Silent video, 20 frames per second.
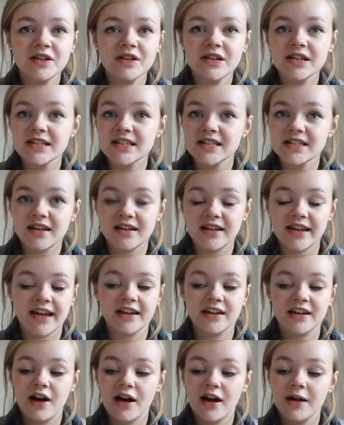stunning
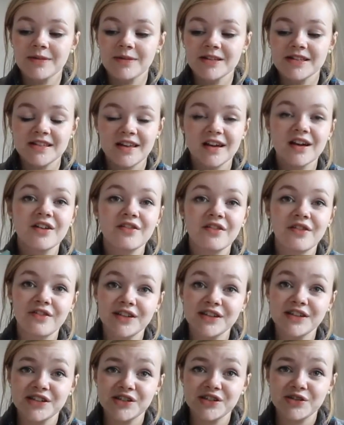and I'm a sucker for
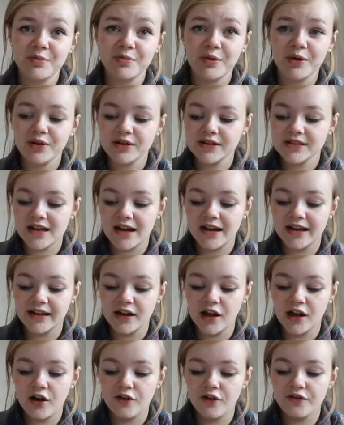vintage books. I
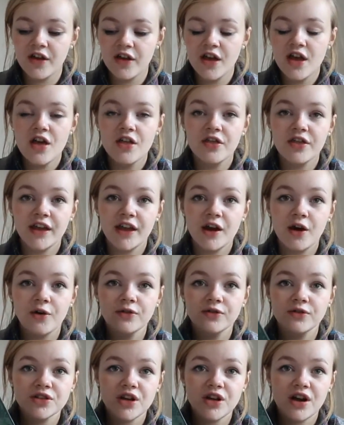love the
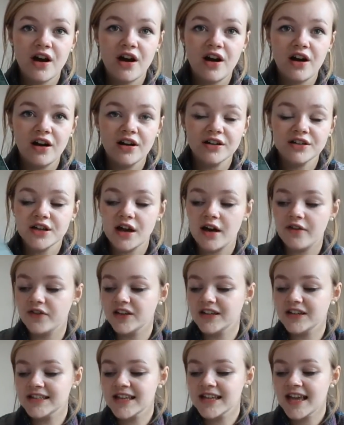old
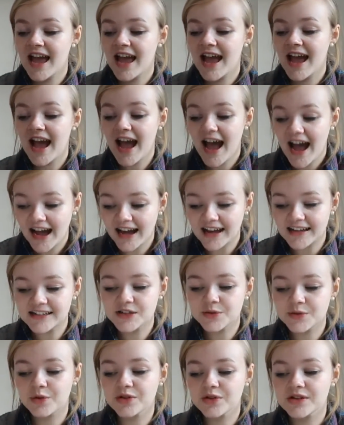hardcovers, and
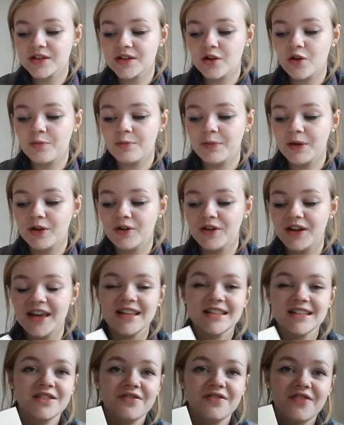what sold me on it
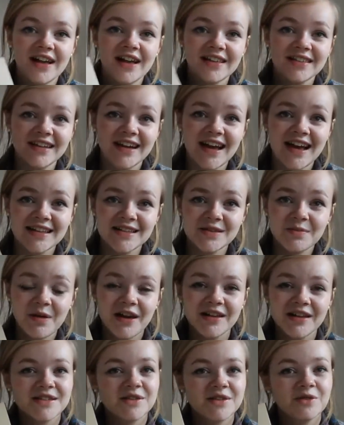is the fact that it has a
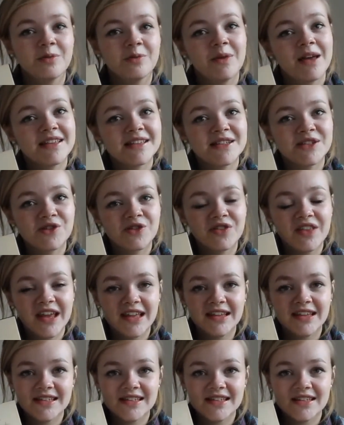personal message on the
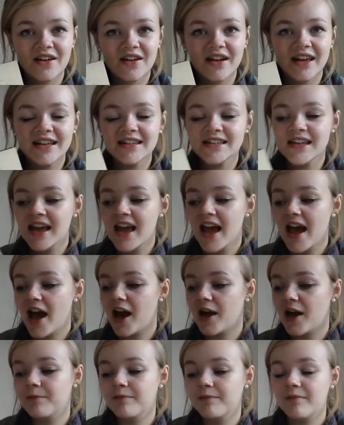inside,
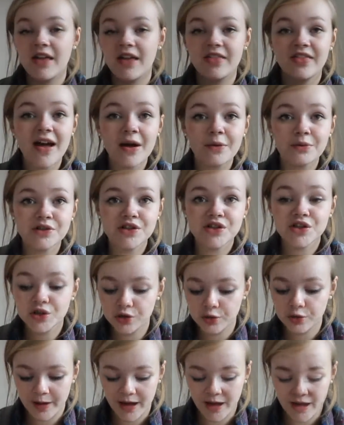and that was
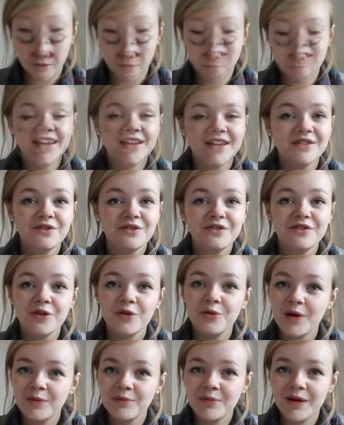£2. And then for
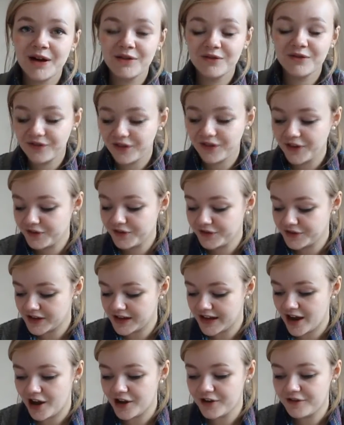£1.50
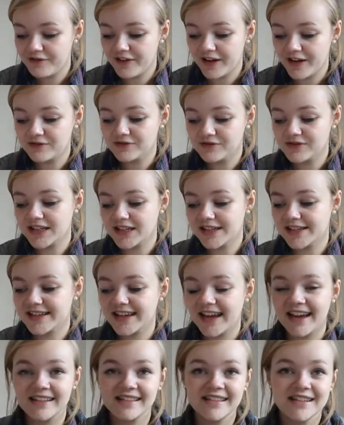I found
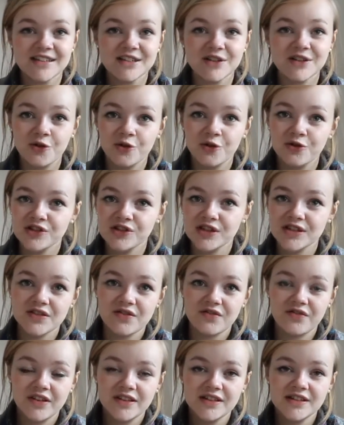again this gorgeous
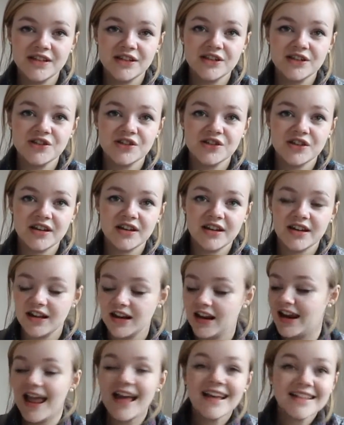vintage
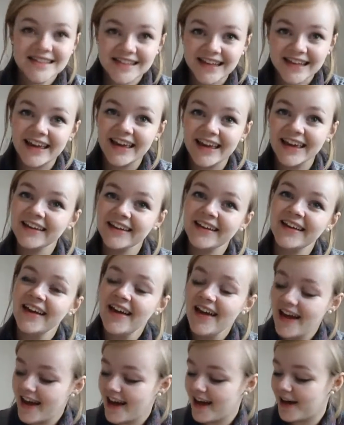classic.
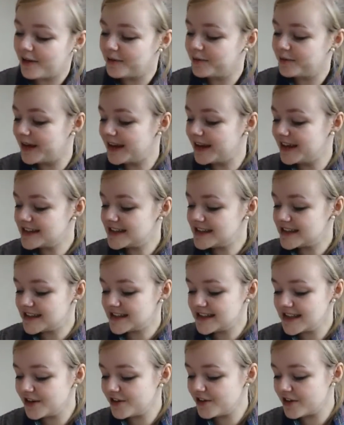It's The
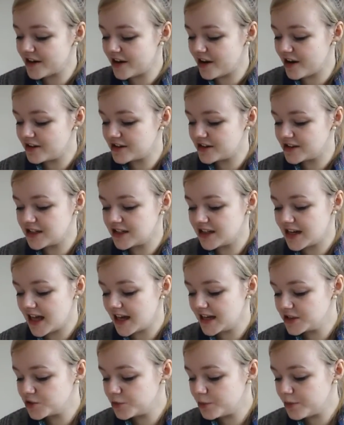Secret Garden, A
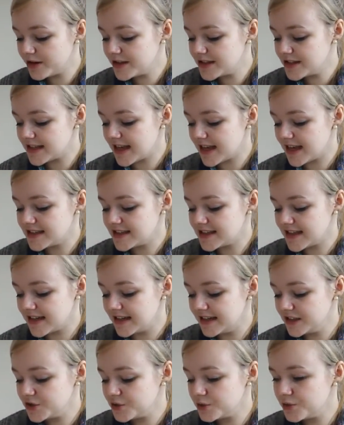Little Princess and
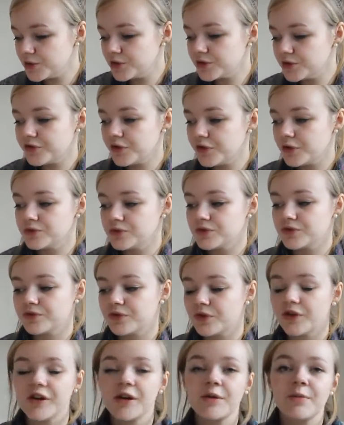Little Lord
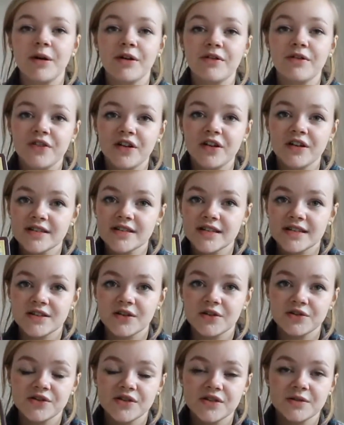Fauntleroy by Frances
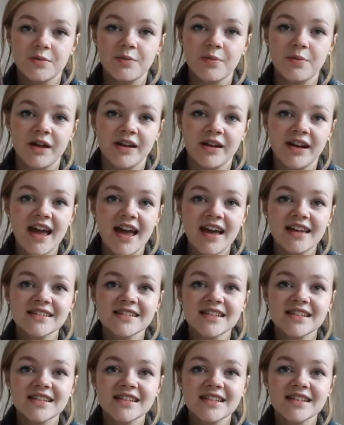Hodgson Burnett,